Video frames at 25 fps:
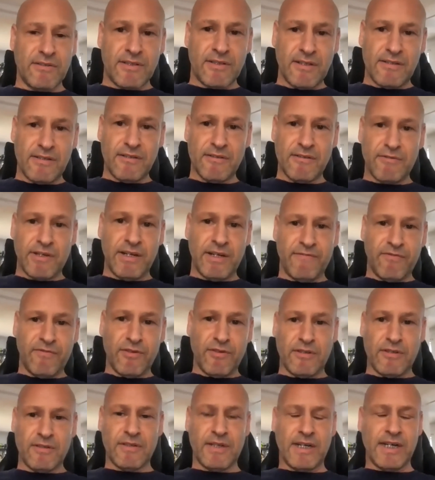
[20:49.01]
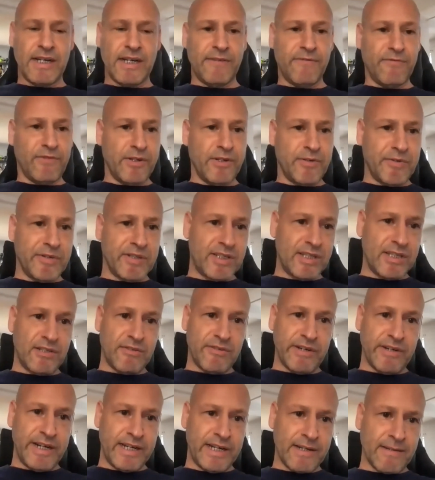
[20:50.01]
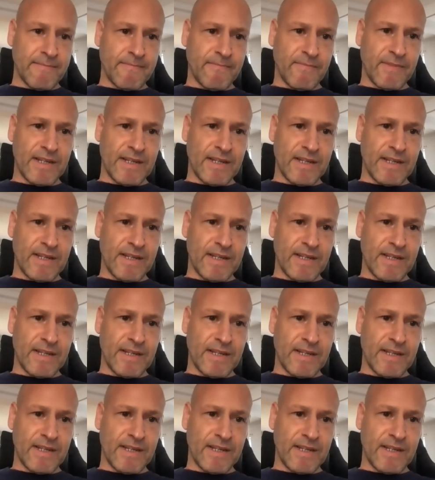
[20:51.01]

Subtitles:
that are great for high frequency trading.